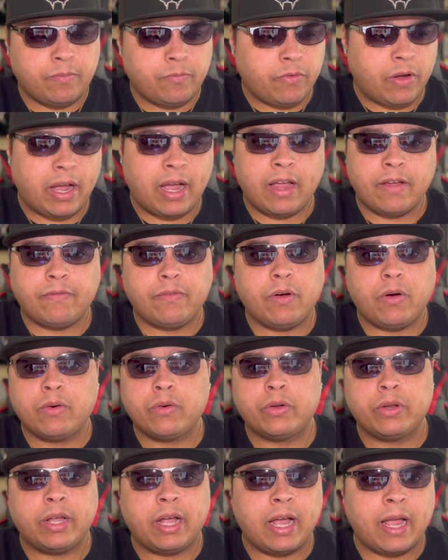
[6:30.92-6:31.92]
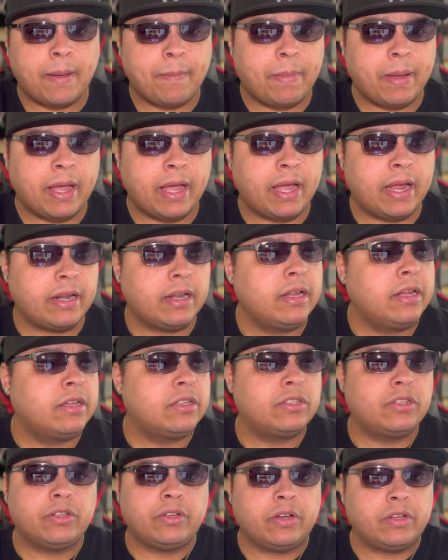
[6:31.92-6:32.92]
iPhone or your iPad
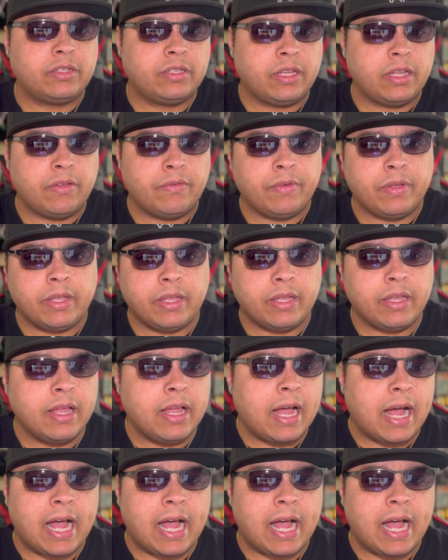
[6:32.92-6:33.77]
to your TV.